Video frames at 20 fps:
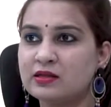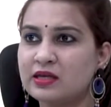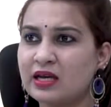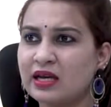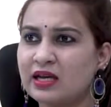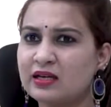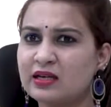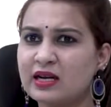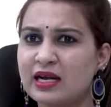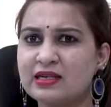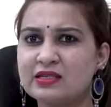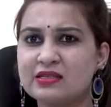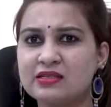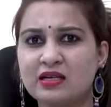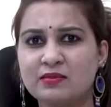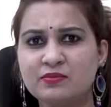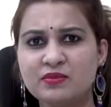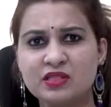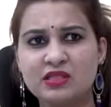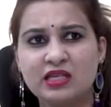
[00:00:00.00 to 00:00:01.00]
And at
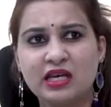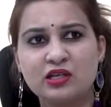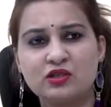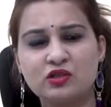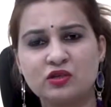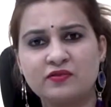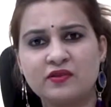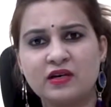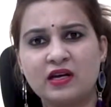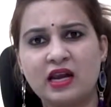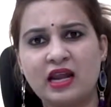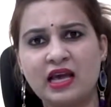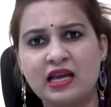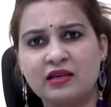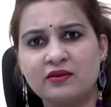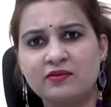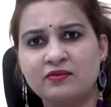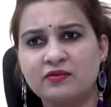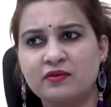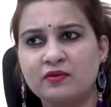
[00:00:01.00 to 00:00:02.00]
some stage of our
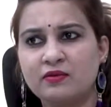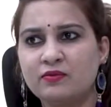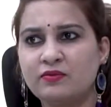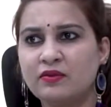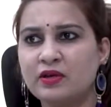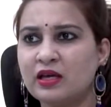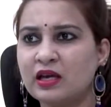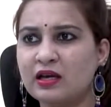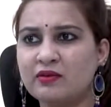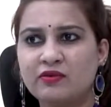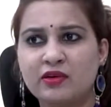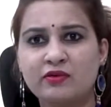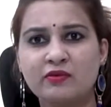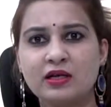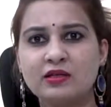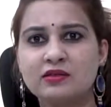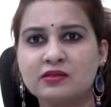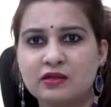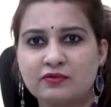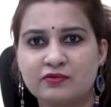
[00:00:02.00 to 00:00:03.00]
life,
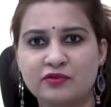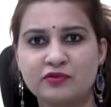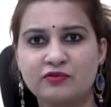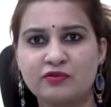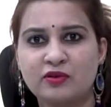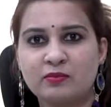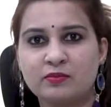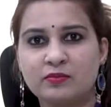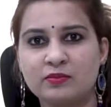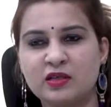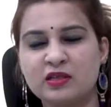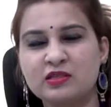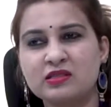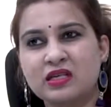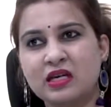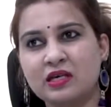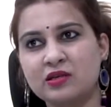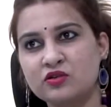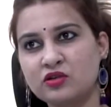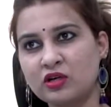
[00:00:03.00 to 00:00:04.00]
everyone suffer from a
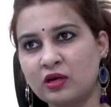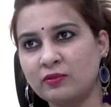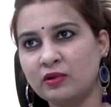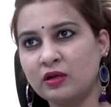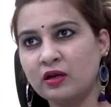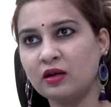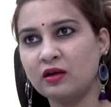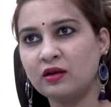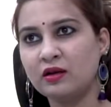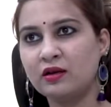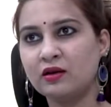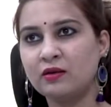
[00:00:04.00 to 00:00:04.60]
skin trouble.